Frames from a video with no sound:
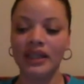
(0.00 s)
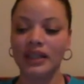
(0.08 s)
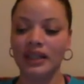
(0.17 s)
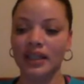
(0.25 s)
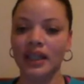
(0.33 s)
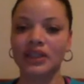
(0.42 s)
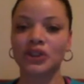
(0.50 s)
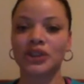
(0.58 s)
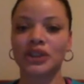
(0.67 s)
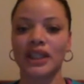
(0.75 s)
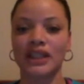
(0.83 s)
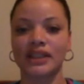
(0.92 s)
The
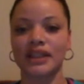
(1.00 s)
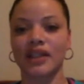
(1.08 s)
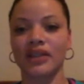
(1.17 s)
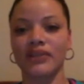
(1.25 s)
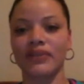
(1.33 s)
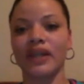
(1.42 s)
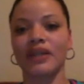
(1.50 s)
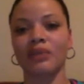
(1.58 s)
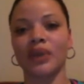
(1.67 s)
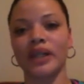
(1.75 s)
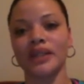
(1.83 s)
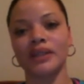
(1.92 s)
country itself and
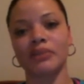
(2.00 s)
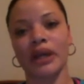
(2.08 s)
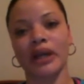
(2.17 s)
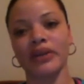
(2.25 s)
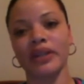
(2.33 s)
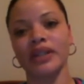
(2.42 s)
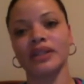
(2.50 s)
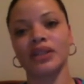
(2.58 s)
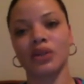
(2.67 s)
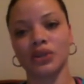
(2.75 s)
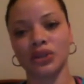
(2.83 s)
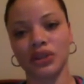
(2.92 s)
what it's about and its
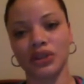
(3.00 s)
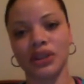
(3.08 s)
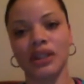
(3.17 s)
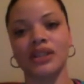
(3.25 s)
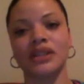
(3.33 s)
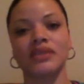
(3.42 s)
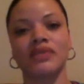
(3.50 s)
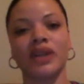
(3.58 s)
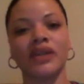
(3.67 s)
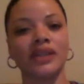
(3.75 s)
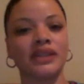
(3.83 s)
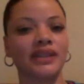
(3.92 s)
culture is
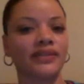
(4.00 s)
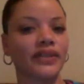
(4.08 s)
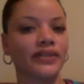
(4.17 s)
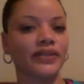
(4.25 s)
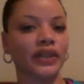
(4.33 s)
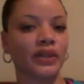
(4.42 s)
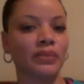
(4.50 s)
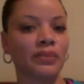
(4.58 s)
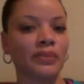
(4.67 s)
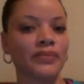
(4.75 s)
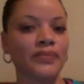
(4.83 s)
very different from